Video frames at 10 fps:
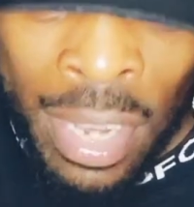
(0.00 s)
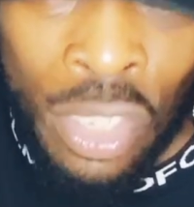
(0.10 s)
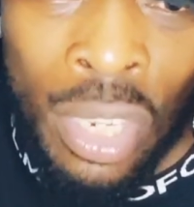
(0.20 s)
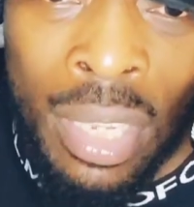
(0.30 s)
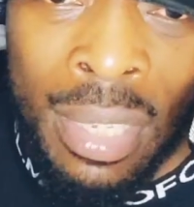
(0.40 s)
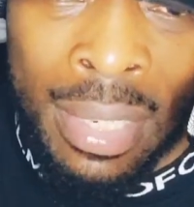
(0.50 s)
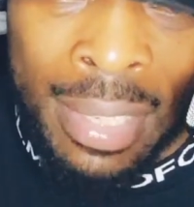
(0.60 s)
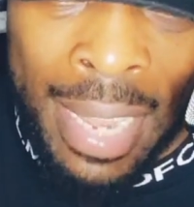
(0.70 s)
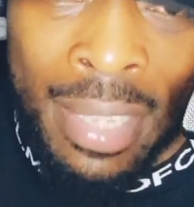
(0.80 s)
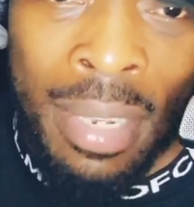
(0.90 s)
energy is
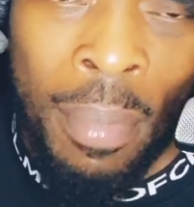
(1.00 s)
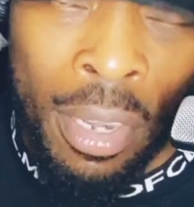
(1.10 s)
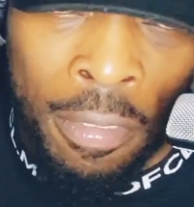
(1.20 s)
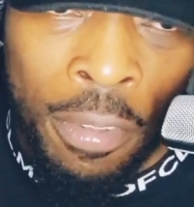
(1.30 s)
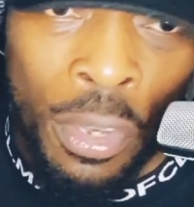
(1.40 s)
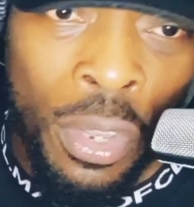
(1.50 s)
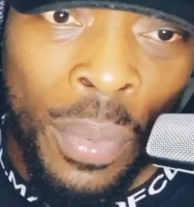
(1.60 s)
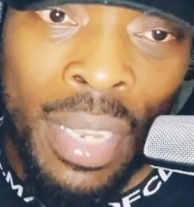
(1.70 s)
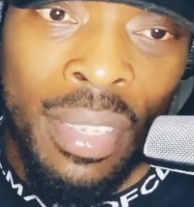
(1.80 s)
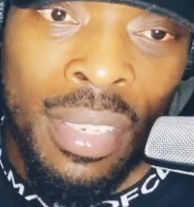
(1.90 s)
dictated by the food you
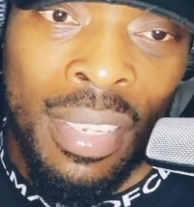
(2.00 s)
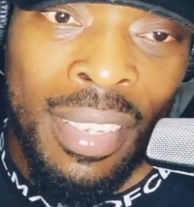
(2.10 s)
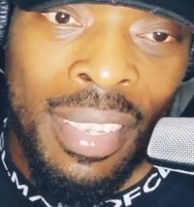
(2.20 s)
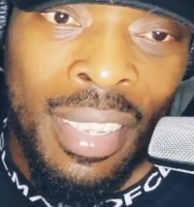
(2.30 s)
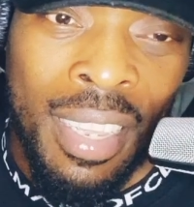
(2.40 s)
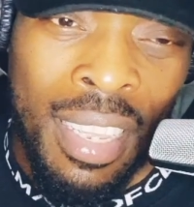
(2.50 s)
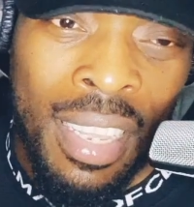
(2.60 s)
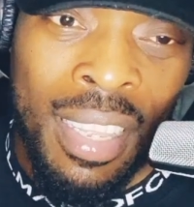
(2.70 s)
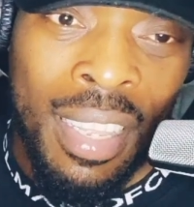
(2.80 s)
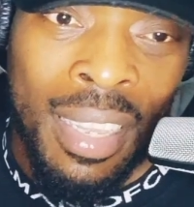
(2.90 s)
eat.
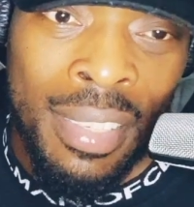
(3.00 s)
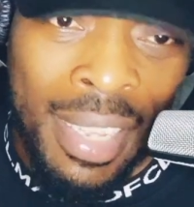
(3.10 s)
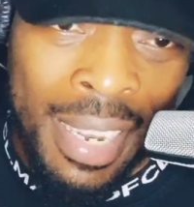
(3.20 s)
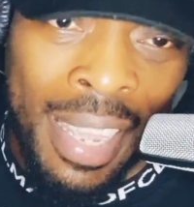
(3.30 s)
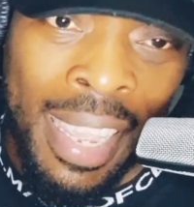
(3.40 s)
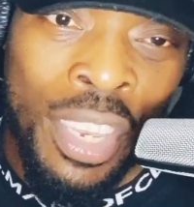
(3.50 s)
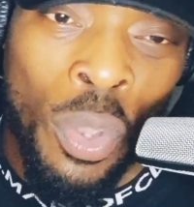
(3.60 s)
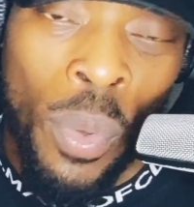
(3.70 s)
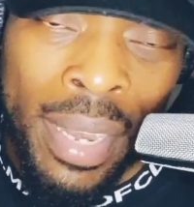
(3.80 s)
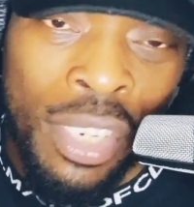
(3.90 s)
I'll say that again.
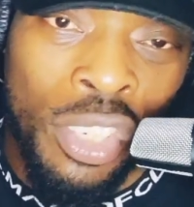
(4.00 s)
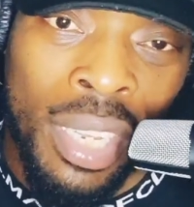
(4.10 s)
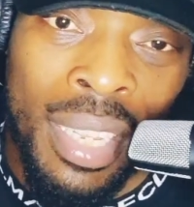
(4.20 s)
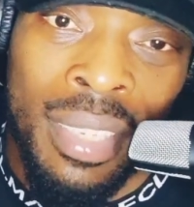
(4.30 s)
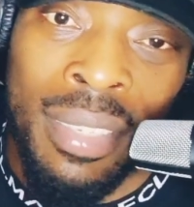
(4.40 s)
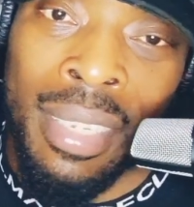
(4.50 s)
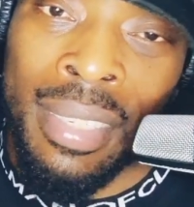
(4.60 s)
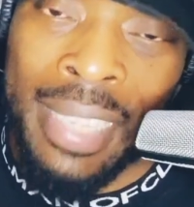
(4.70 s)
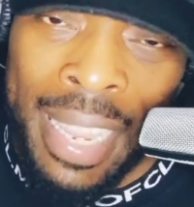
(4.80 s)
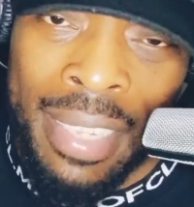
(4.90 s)
Your energy is
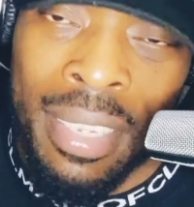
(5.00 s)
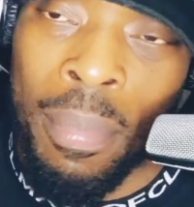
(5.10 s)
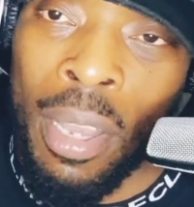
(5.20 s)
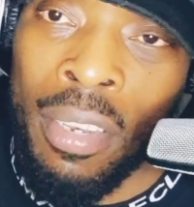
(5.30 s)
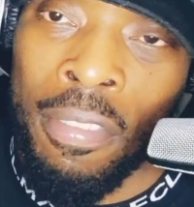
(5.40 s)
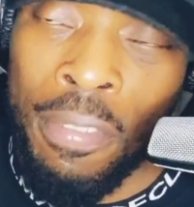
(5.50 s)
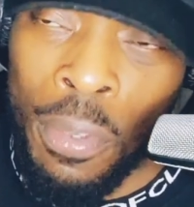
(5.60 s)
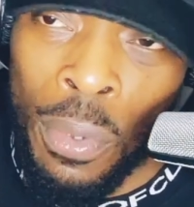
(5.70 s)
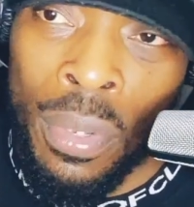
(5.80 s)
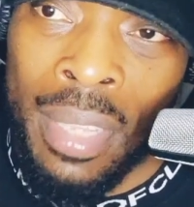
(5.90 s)
dictated by the
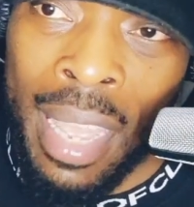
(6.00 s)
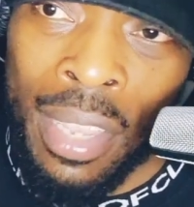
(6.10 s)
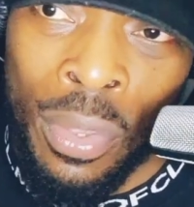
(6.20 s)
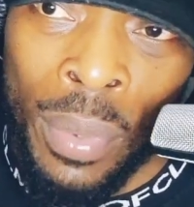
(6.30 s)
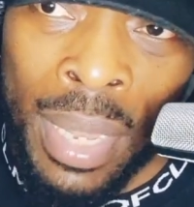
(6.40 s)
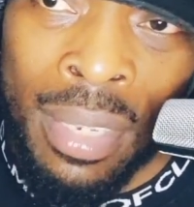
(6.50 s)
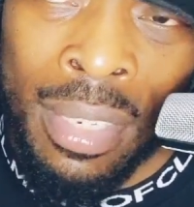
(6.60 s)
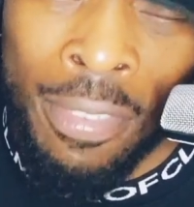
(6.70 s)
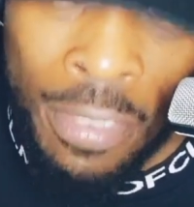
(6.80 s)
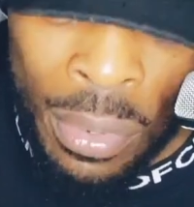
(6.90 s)
food that you eat,
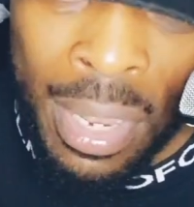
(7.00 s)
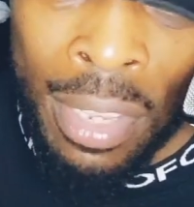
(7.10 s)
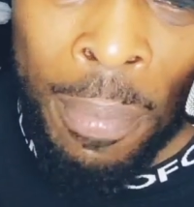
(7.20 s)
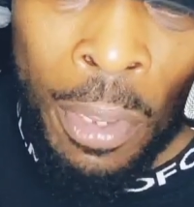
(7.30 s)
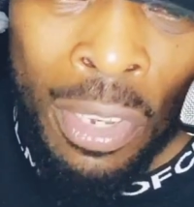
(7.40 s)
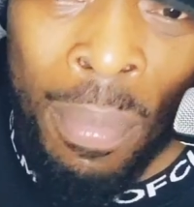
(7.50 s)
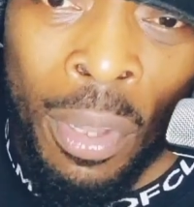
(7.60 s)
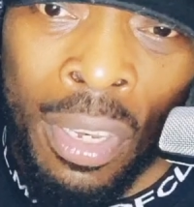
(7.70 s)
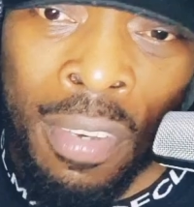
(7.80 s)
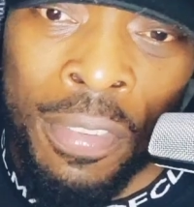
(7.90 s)
the food that you put in your
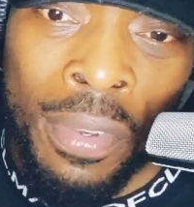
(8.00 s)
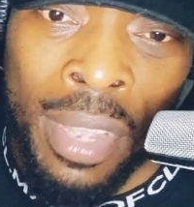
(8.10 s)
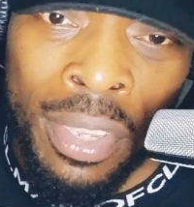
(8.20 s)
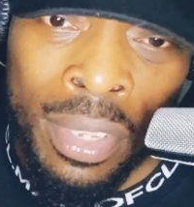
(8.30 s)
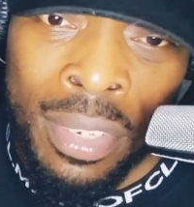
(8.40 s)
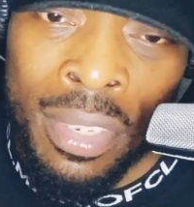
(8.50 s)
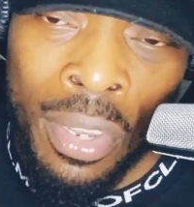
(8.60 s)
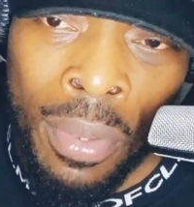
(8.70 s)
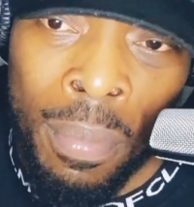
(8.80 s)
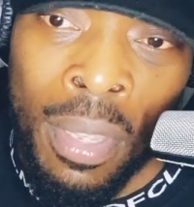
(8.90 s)
body, the food that you
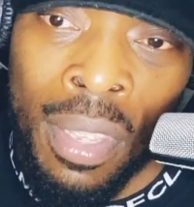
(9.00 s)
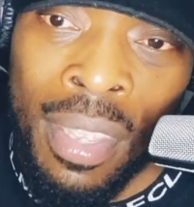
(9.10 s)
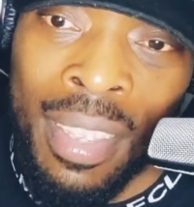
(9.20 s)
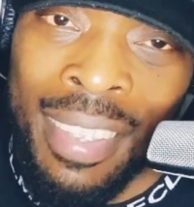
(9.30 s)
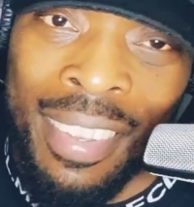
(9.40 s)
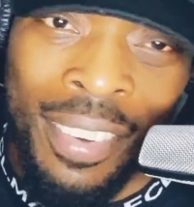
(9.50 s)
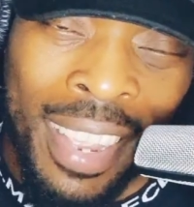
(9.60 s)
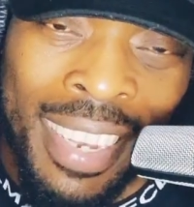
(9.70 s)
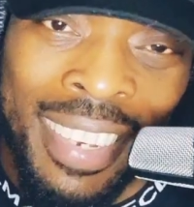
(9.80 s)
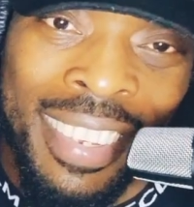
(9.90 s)
consume,
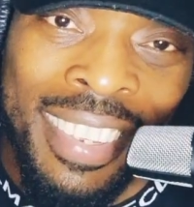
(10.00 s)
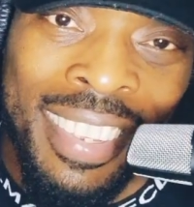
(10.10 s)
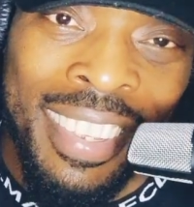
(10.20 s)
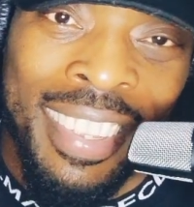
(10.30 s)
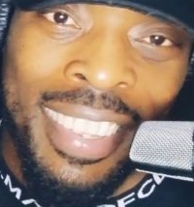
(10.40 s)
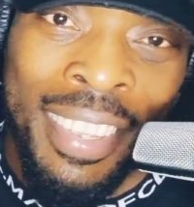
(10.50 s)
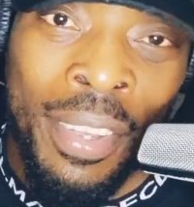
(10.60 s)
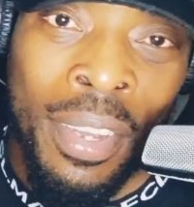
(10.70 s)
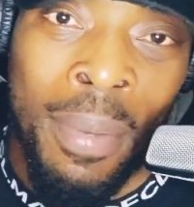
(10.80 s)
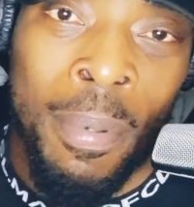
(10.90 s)
right? You're
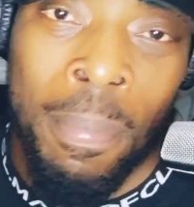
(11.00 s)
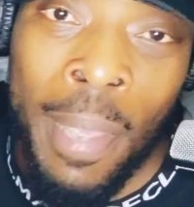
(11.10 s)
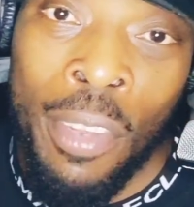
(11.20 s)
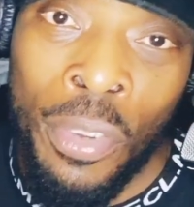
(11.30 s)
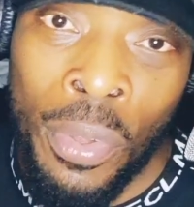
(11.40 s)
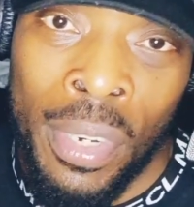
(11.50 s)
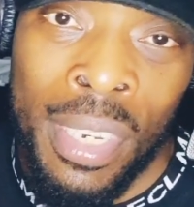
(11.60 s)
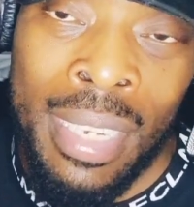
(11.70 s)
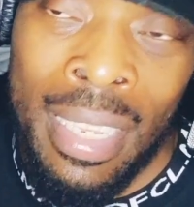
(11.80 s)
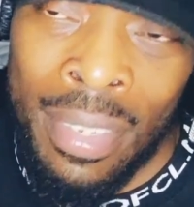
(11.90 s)
not going to put petrol in
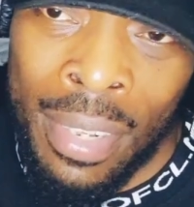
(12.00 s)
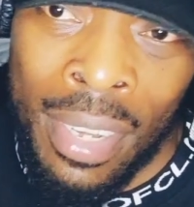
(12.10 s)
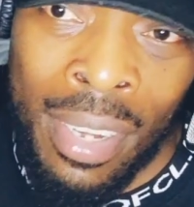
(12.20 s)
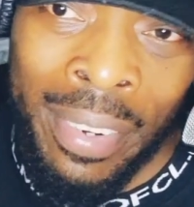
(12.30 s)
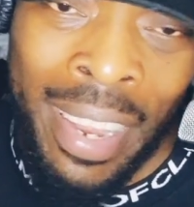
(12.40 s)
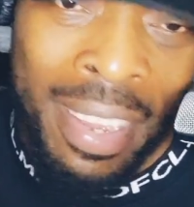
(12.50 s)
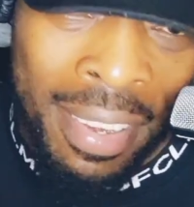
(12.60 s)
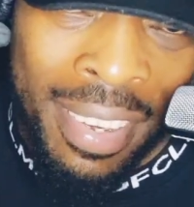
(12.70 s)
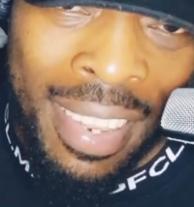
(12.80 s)
a diesel car, right?